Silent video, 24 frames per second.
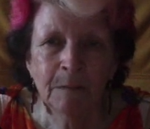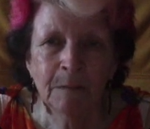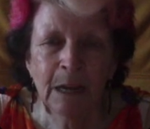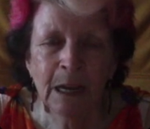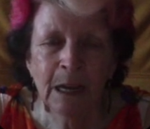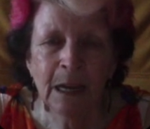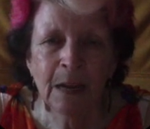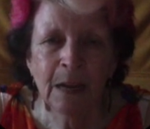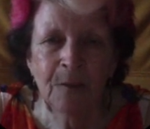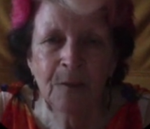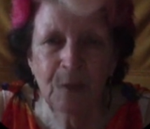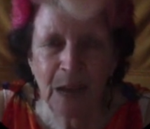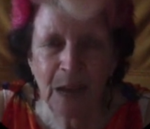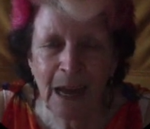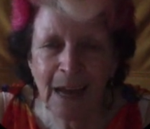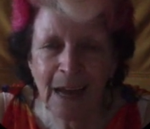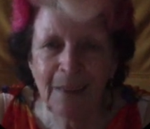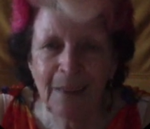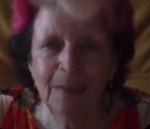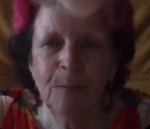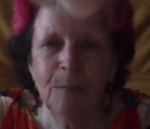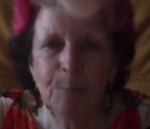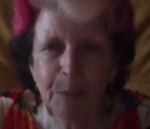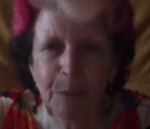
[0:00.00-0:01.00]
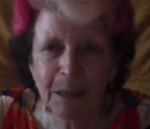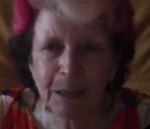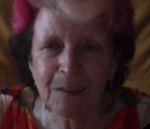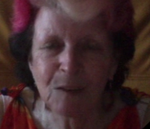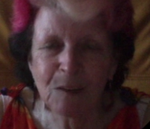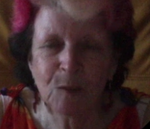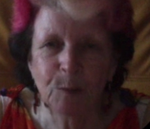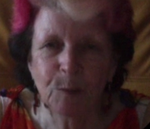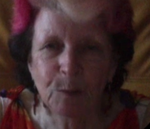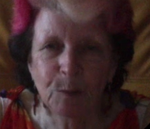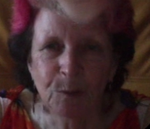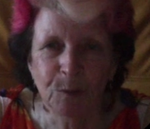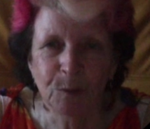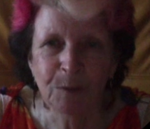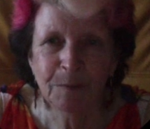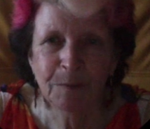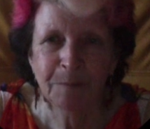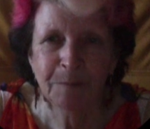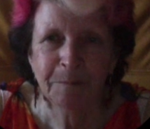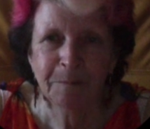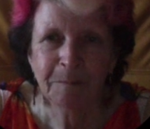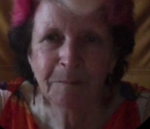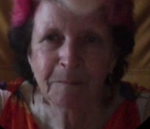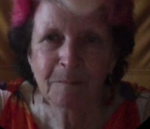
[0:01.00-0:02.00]
if it had the baseboard,
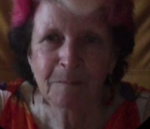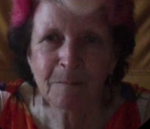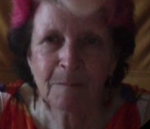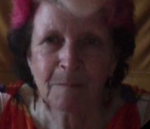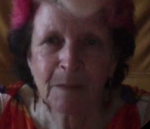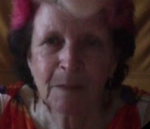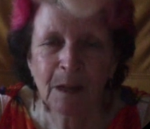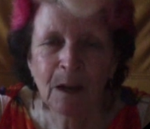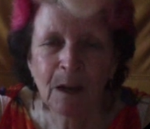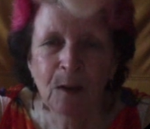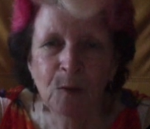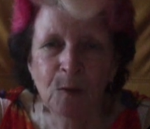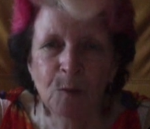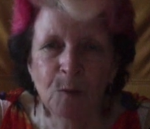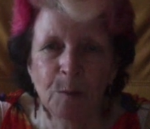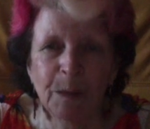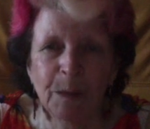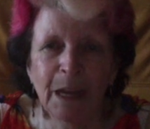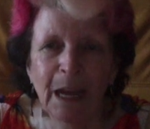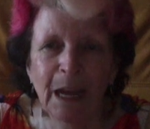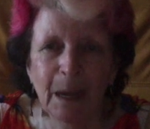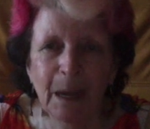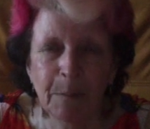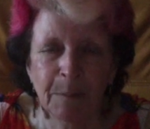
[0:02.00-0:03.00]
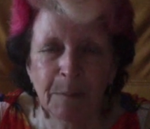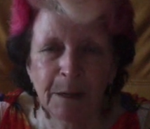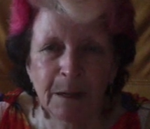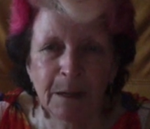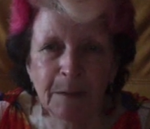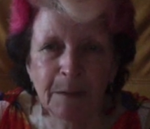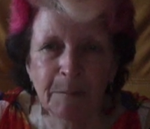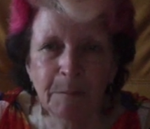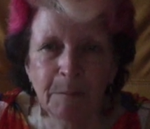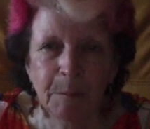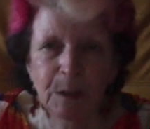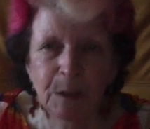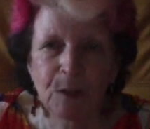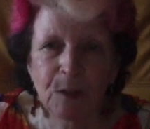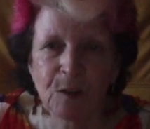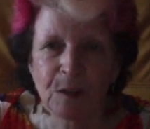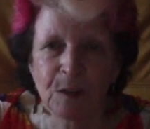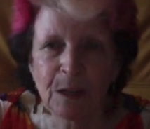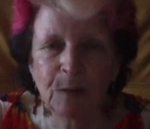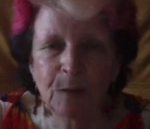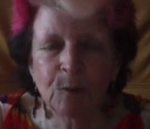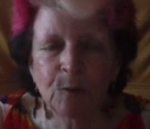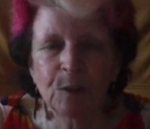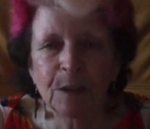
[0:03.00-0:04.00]
I would be happier because
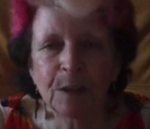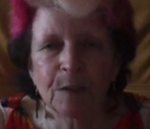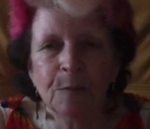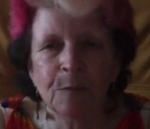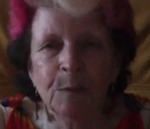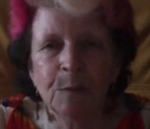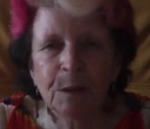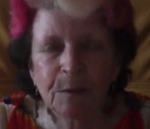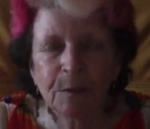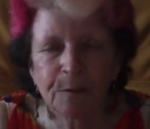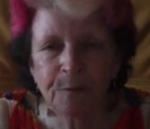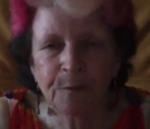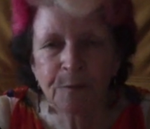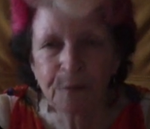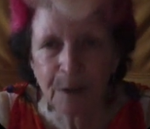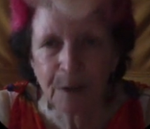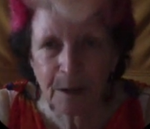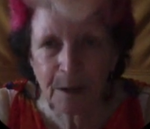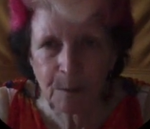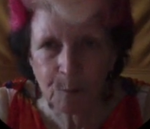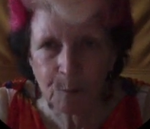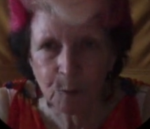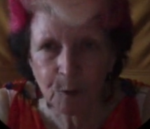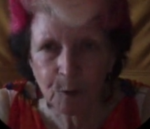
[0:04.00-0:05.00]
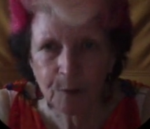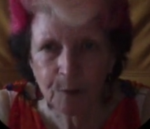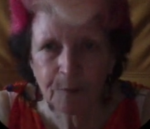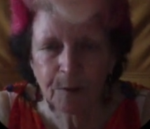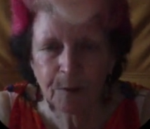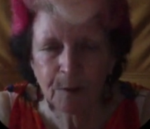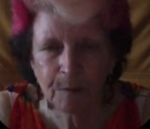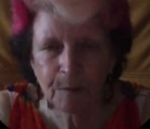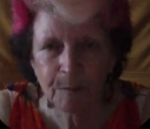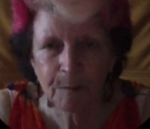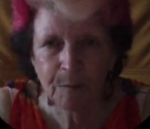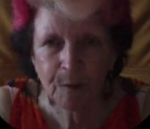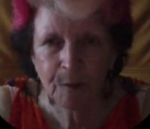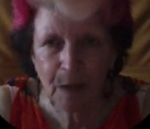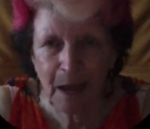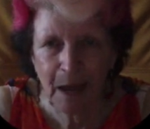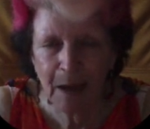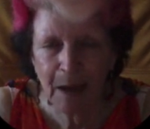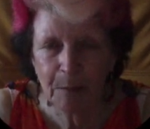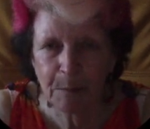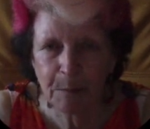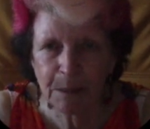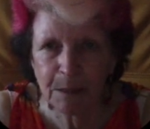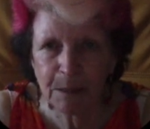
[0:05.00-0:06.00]
that would give me a framework for how
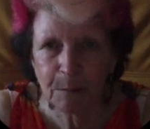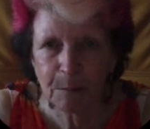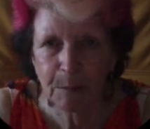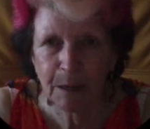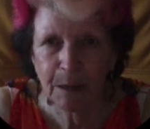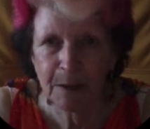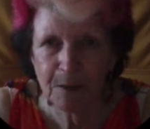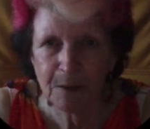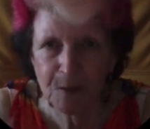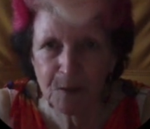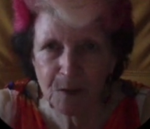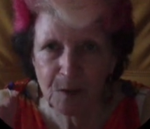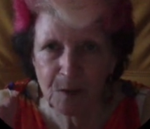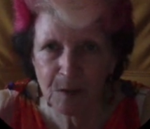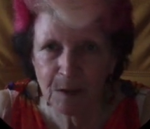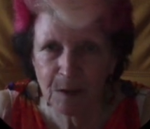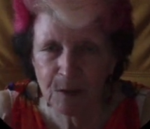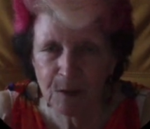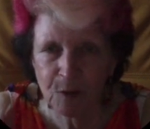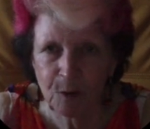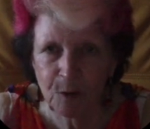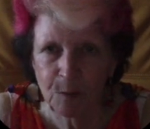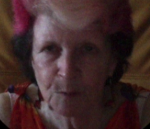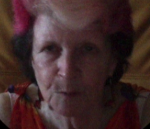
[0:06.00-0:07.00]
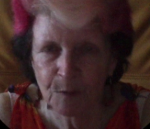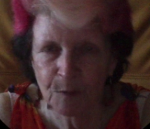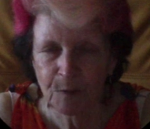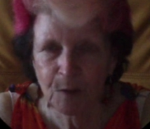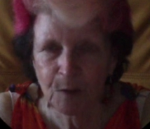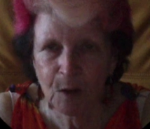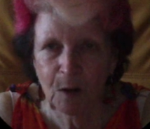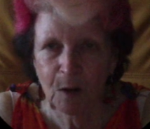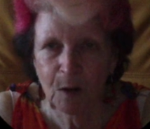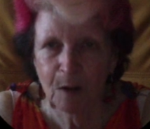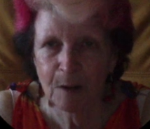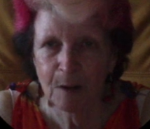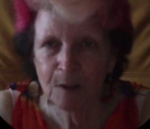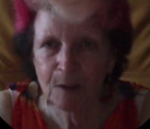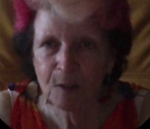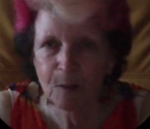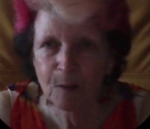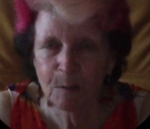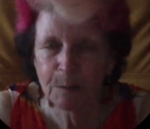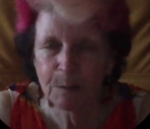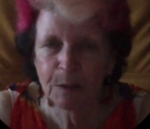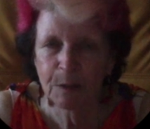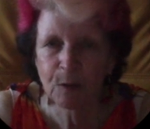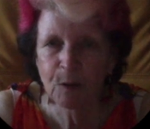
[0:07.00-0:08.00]
big the base is in terms of the height. So I'd
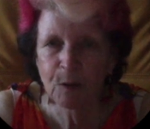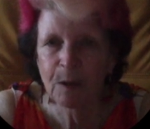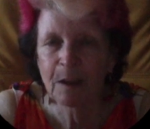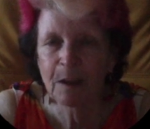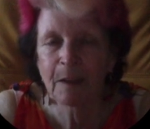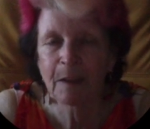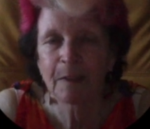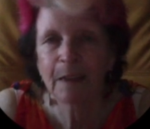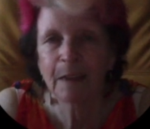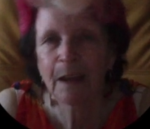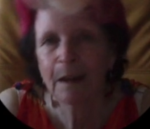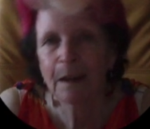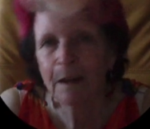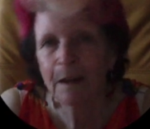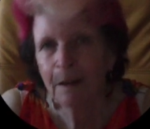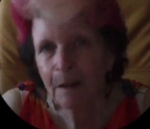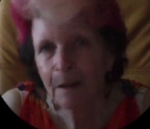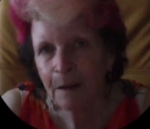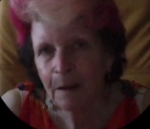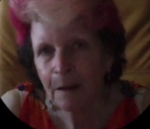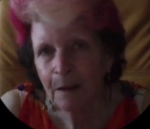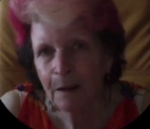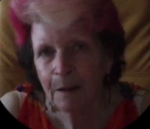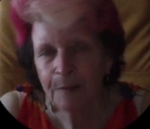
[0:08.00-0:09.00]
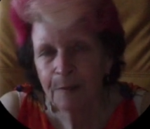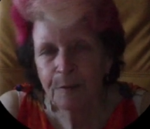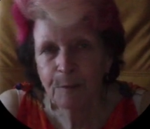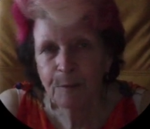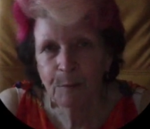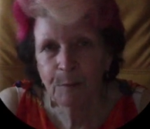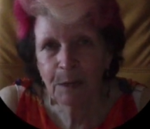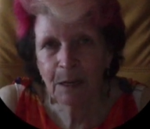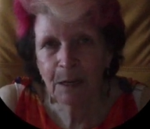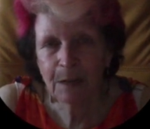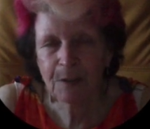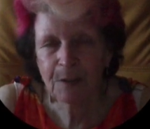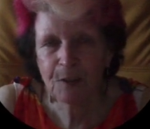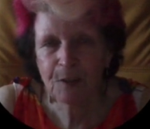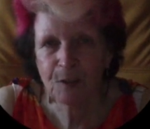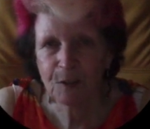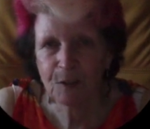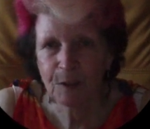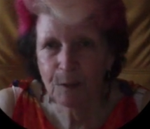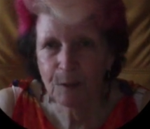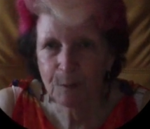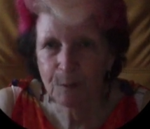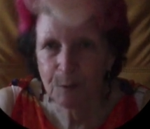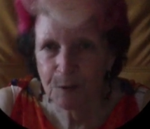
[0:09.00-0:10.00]
be looking at that Fibonacci
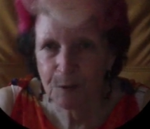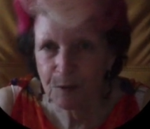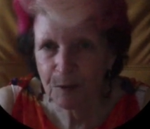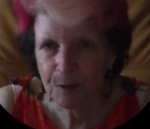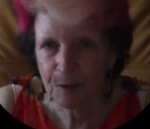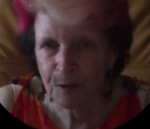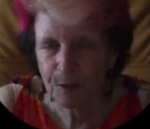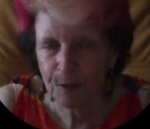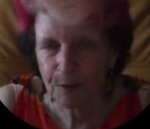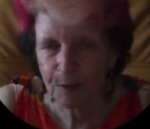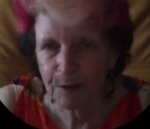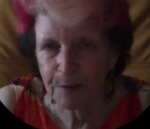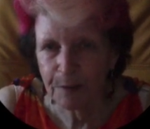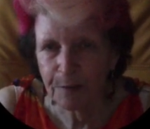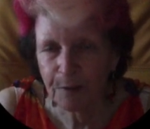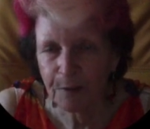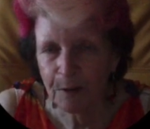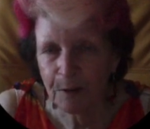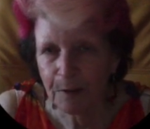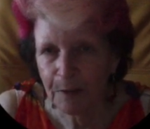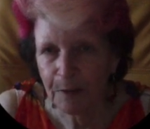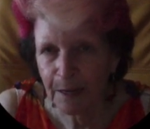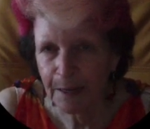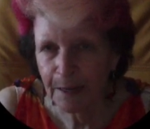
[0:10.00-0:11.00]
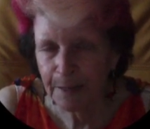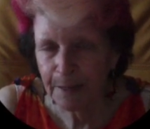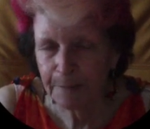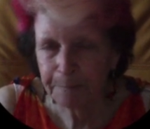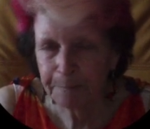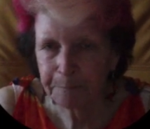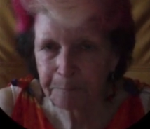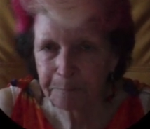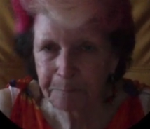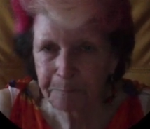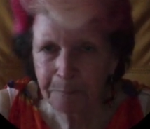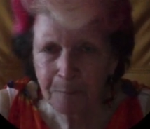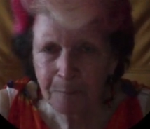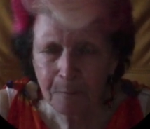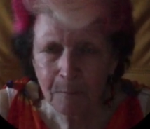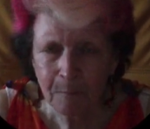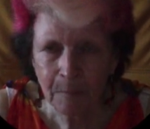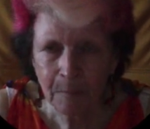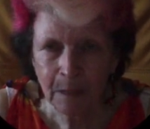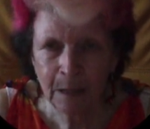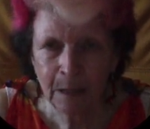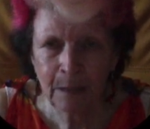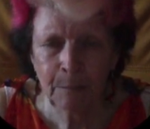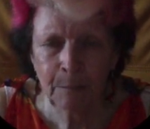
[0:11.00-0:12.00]
sequence, the 358,
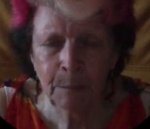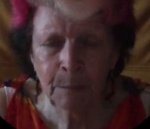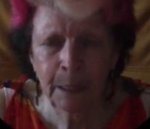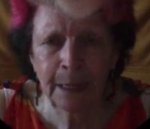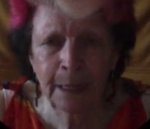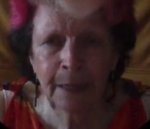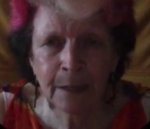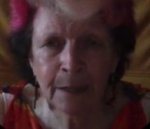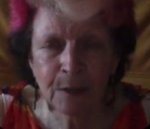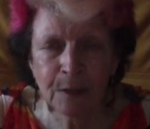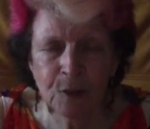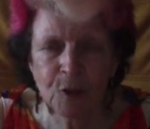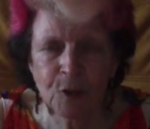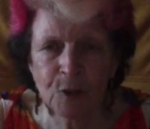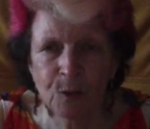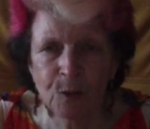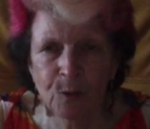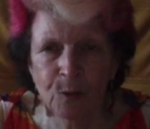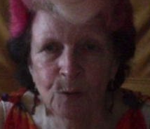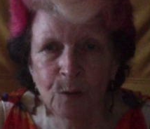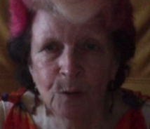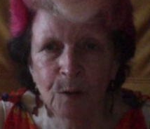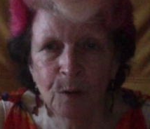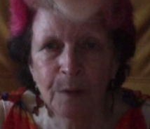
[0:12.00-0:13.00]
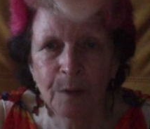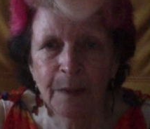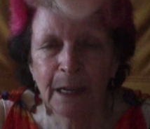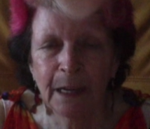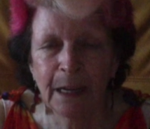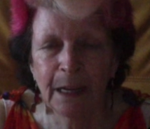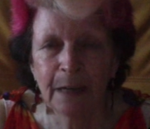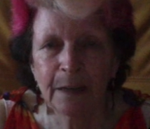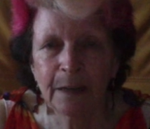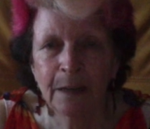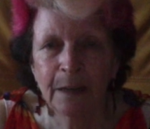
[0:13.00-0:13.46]
and making sure that